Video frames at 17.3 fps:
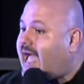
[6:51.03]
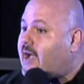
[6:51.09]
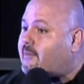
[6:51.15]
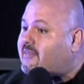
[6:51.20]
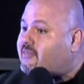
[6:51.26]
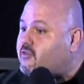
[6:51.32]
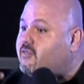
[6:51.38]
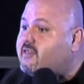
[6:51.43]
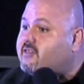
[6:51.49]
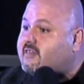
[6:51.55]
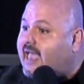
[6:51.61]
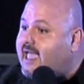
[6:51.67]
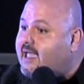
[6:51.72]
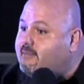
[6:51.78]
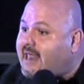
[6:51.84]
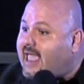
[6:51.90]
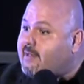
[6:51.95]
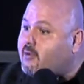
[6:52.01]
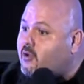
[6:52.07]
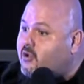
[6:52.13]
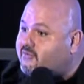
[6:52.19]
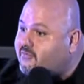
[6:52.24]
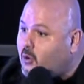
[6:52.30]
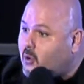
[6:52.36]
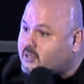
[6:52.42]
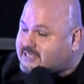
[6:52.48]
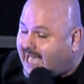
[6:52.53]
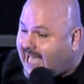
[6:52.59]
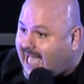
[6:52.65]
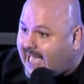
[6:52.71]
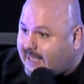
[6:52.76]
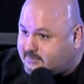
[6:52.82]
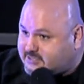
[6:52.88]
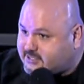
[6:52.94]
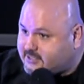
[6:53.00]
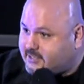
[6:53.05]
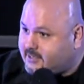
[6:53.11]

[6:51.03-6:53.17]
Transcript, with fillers: went through the same neighborhood four times.